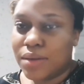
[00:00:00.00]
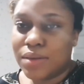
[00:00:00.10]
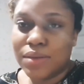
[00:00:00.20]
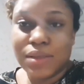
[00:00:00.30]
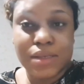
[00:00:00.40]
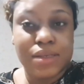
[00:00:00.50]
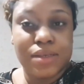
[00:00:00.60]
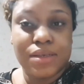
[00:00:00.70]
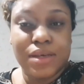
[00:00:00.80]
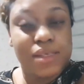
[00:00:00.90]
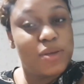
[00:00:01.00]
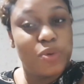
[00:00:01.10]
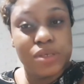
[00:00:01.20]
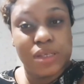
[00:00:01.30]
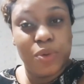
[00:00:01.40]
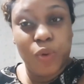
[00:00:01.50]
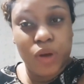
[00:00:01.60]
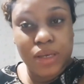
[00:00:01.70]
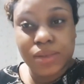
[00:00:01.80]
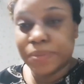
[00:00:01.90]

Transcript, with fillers: This is yesterday was day one